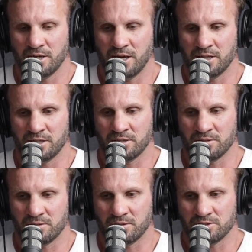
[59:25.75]
and then
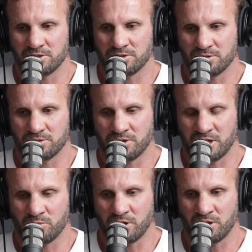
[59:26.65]
I was
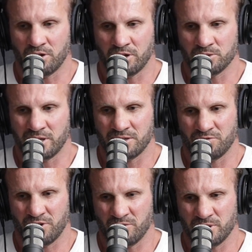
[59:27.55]
training my class, about
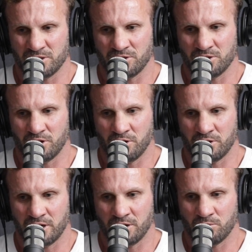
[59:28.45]
5 minutes to go,
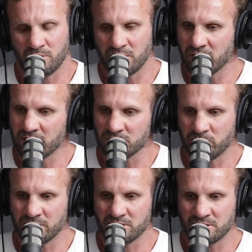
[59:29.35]
and my class was
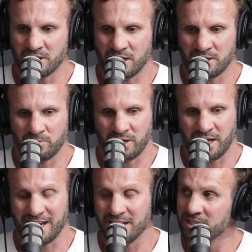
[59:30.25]
about to start, and about
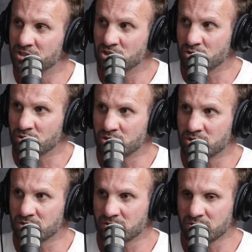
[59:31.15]
18
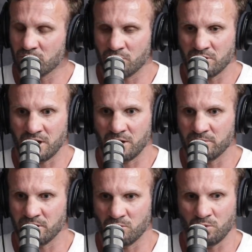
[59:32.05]
students turned up,
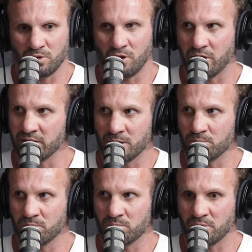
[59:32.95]
and they all lined up
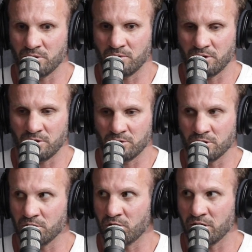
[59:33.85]
on
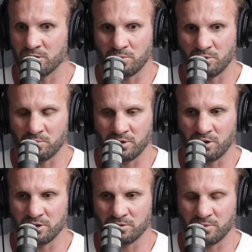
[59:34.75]
the line or
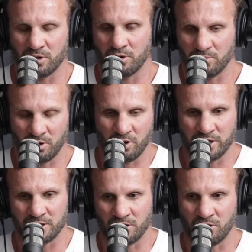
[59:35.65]

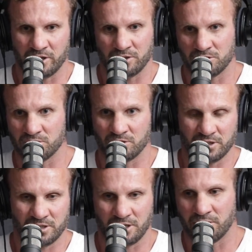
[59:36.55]
behind the line. They just
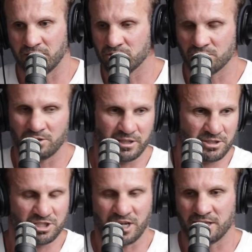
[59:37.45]
sort of, they just sort of like
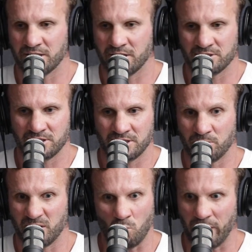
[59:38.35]
chat there and sit
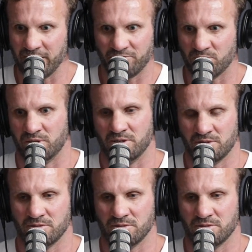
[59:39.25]
there, but they wait for me.